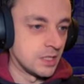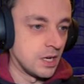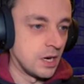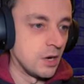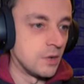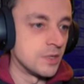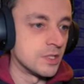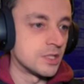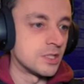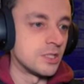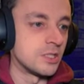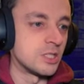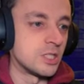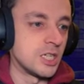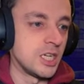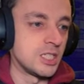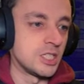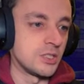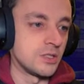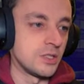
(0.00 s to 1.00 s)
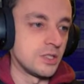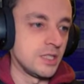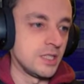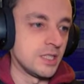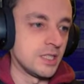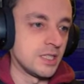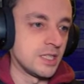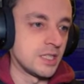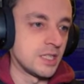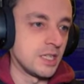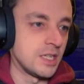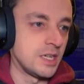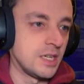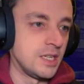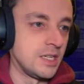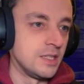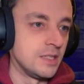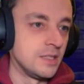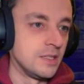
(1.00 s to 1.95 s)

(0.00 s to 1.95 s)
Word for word: Oh, it's the treasure on the other side.